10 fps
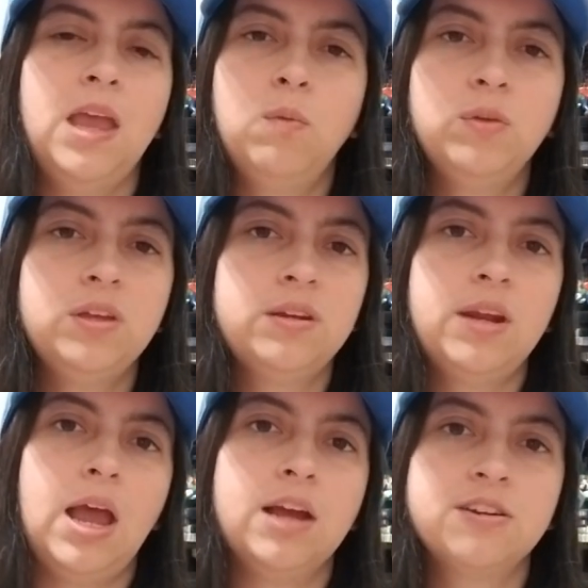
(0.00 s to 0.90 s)
It really
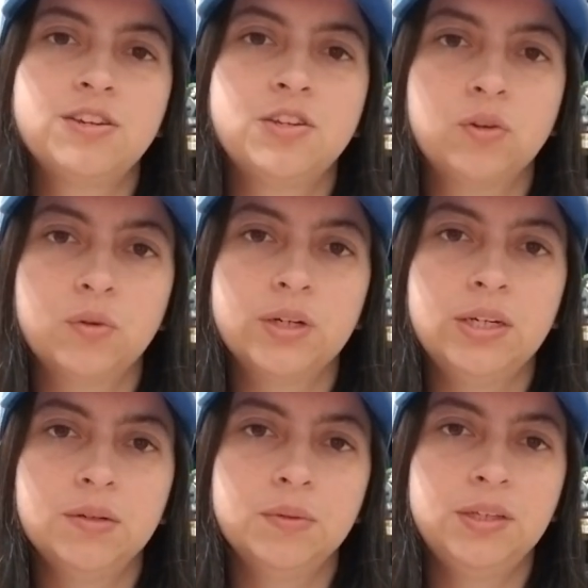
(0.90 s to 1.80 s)
didn't add to the
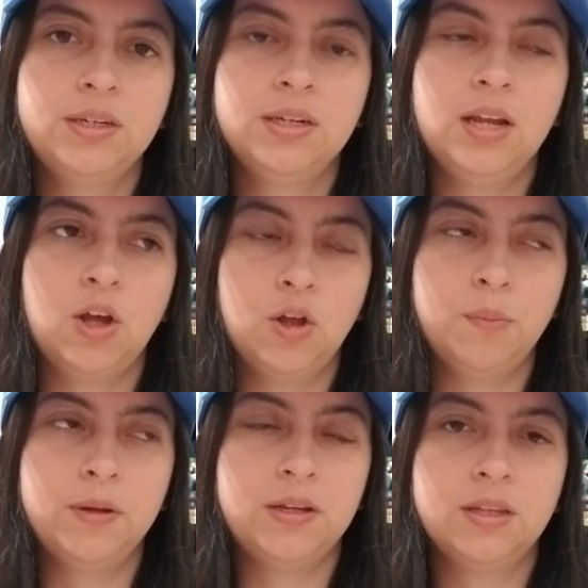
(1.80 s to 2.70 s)
story. It really didn't
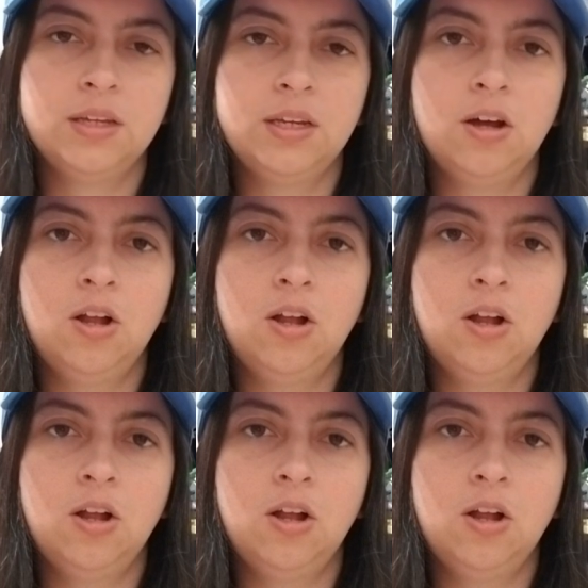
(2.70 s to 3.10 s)
help anything.